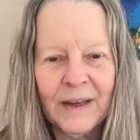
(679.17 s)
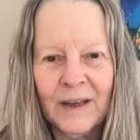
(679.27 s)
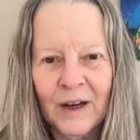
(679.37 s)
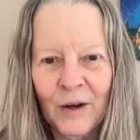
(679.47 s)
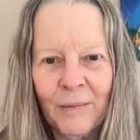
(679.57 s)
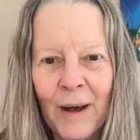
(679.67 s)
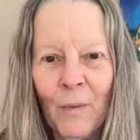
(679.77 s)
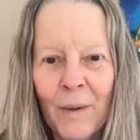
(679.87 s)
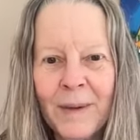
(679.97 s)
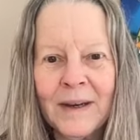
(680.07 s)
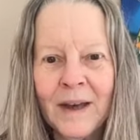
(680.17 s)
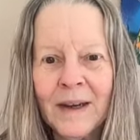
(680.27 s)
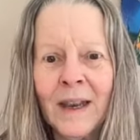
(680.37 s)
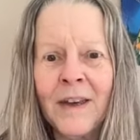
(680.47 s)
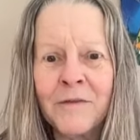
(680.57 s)
You know, my woman
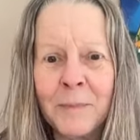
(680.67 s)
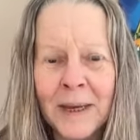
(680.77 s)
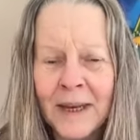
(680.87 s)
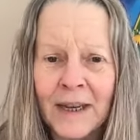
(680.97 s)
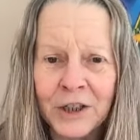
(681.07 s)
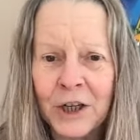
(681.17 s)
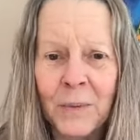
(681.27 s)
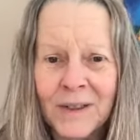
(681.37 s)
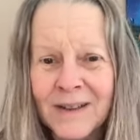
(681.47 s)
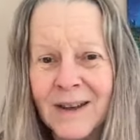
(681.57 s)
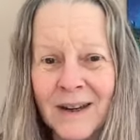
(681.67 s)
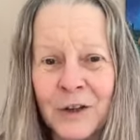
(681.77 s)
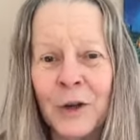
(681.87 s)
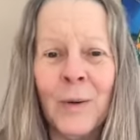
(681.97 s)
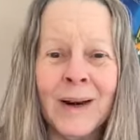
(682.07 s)
done left me, and she wasn't going to
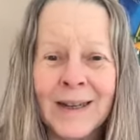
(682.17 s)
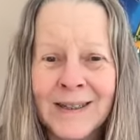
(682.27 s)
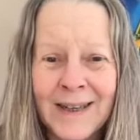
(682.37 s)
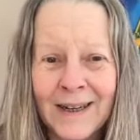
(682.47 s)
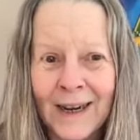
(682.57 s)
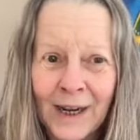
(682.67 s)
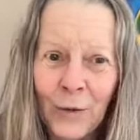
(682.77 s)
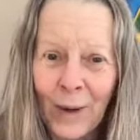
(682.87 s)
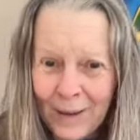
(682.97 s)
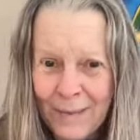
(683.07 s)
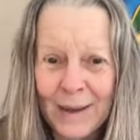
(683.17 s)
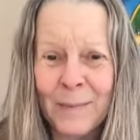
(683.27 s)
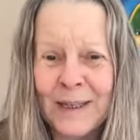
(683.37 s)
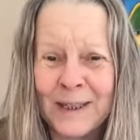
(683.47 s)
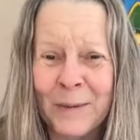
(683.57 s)
do what I said anyway, make
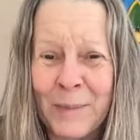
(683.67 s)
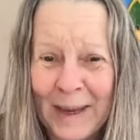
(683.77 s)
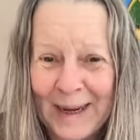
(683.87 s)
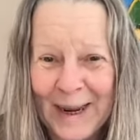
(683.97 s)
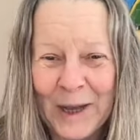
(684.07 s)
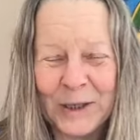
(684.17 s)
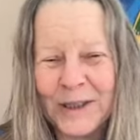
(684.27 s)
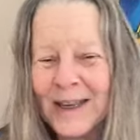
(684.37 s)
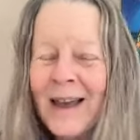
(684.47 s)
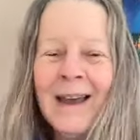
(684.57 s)
me somebody else.